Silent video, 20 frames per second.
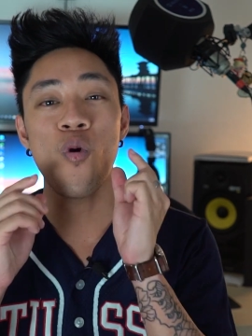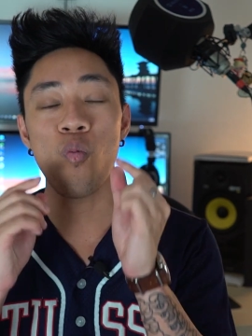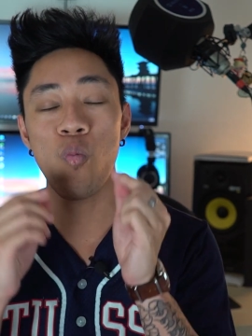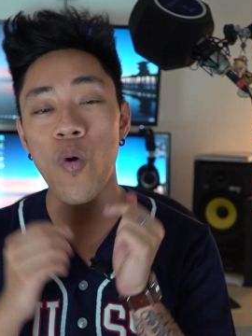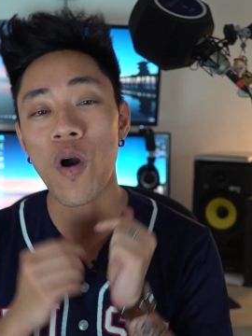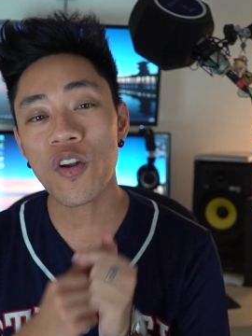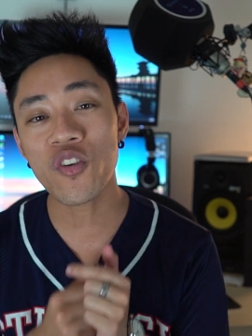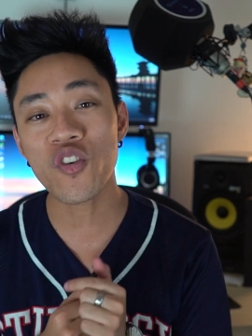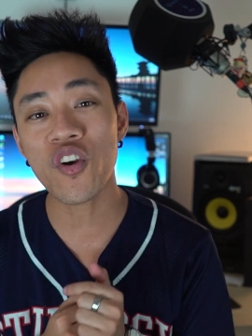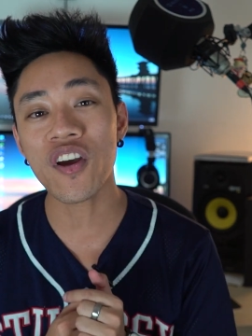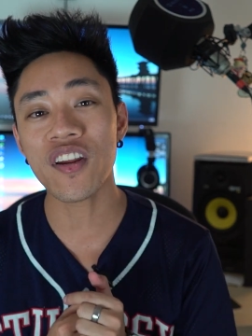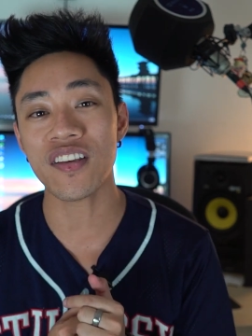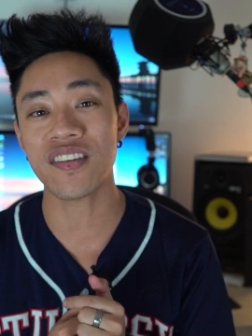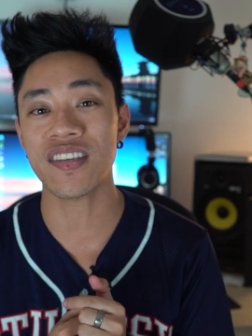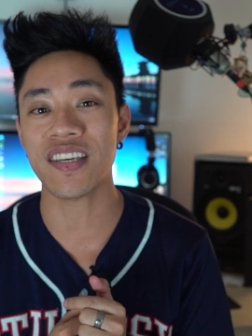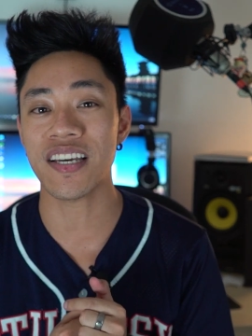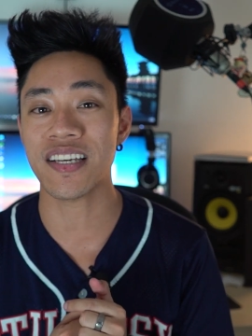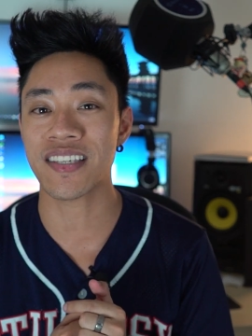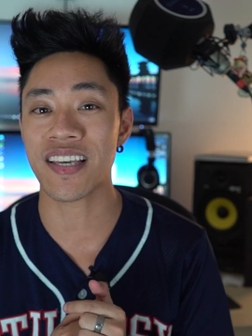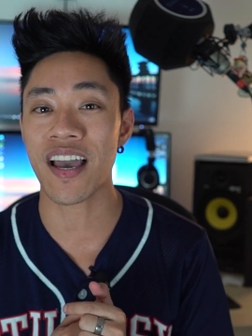watch on to
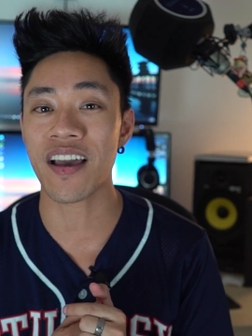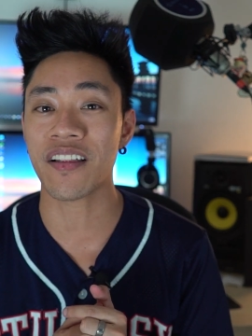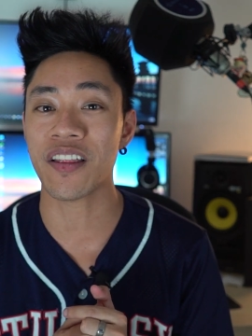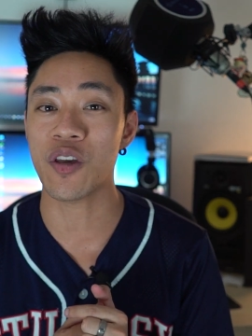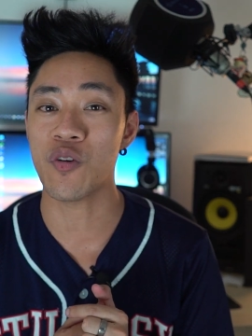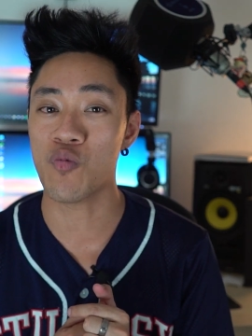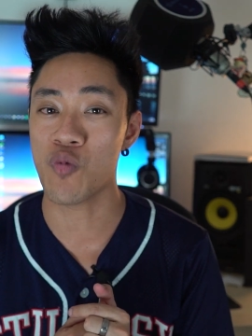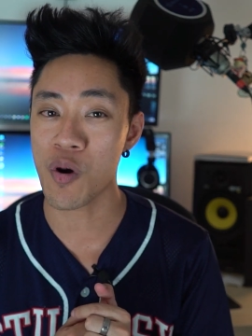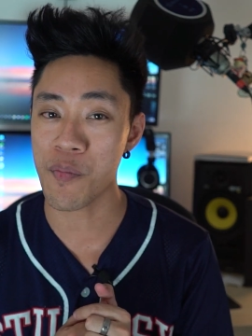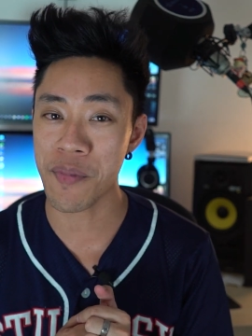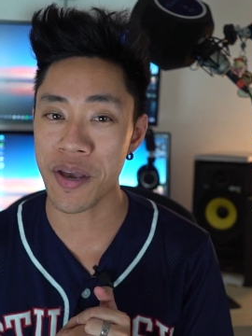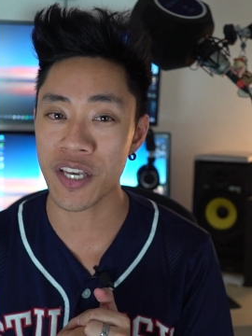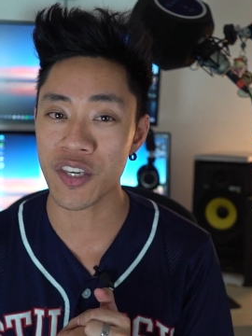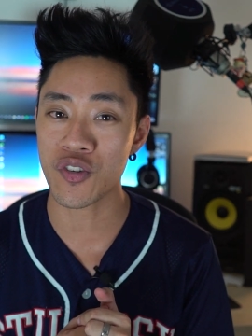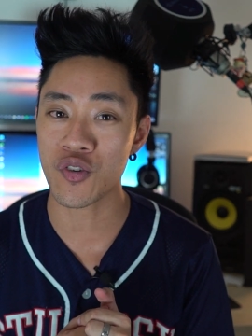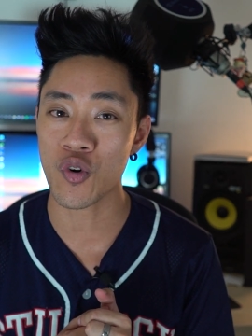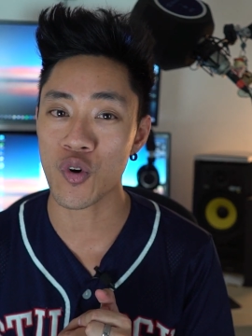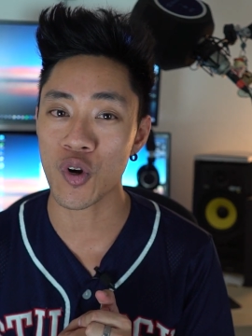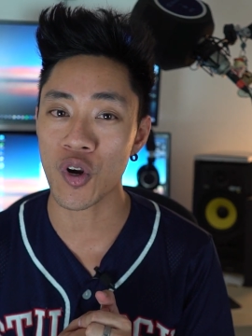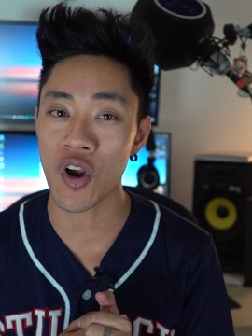see exactly what makes
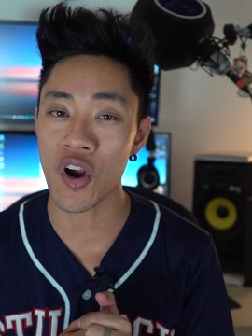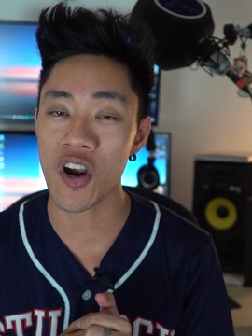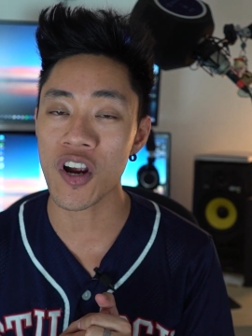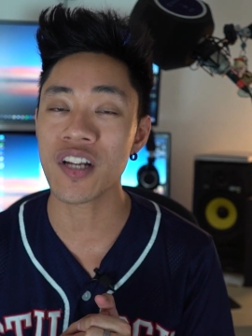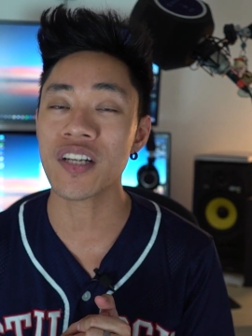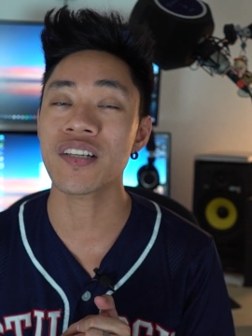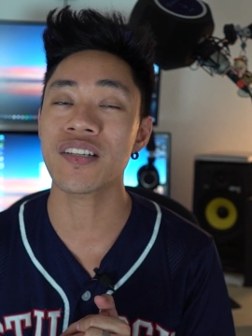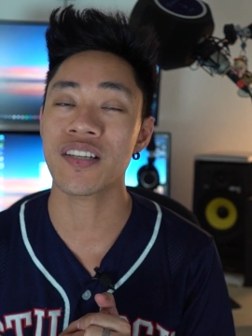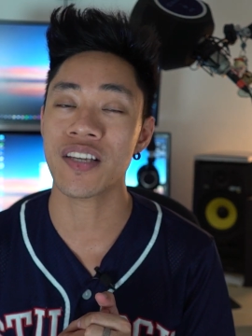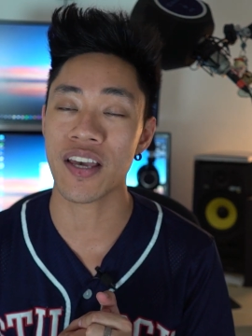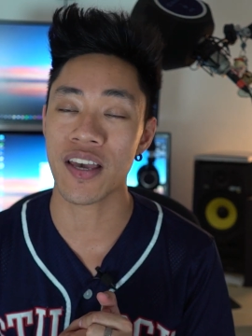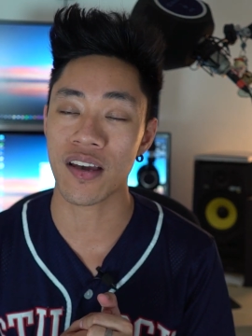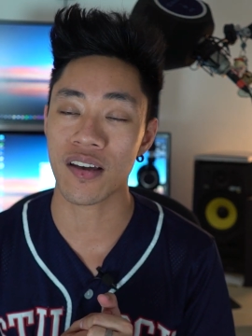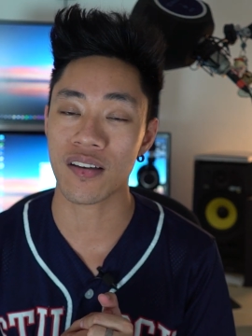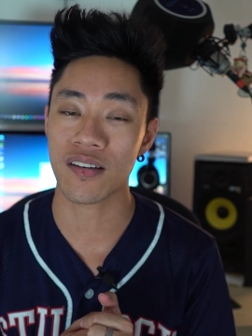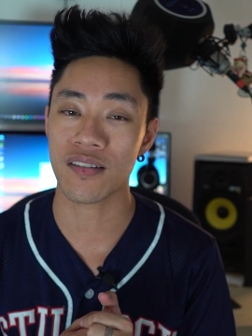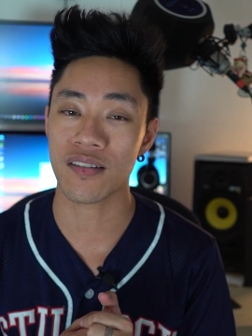Torguard tick.